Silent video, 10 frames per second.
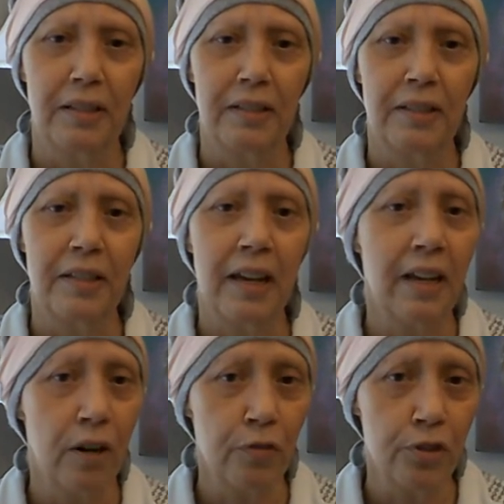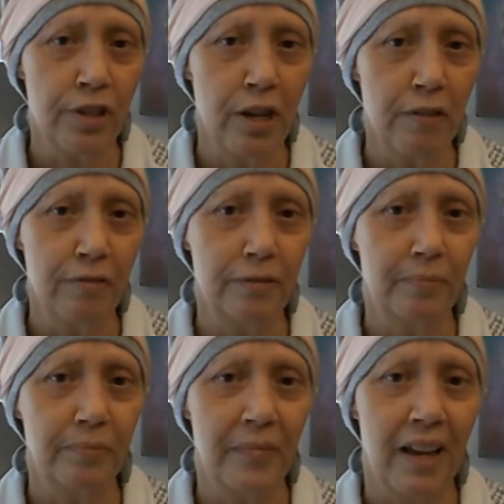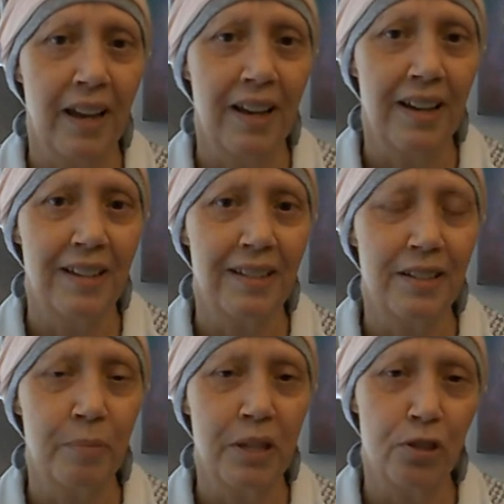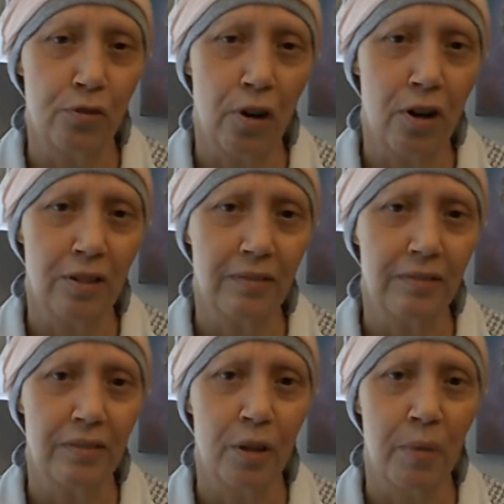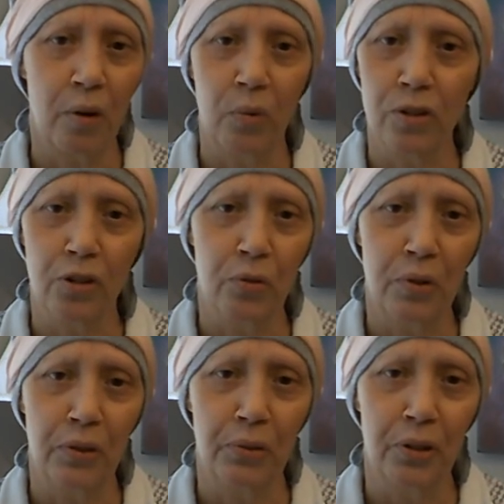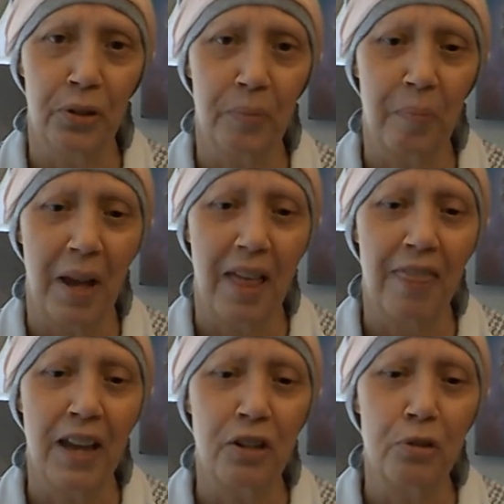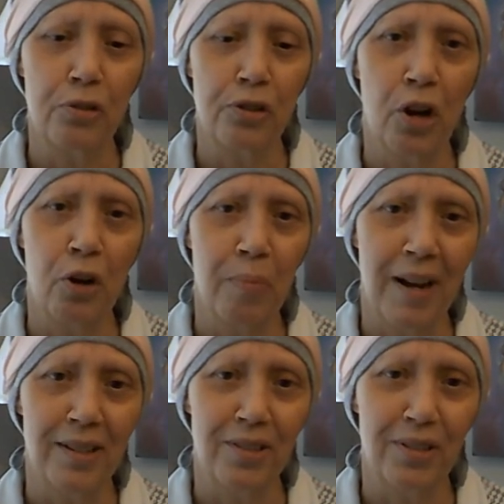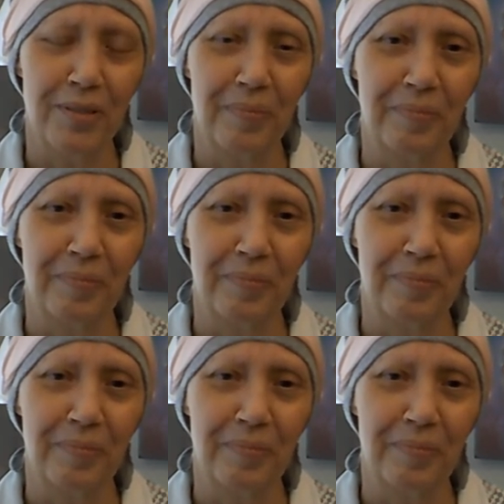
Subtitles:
take care of yourself and to be strong no matter what you're going through. Thank you so much.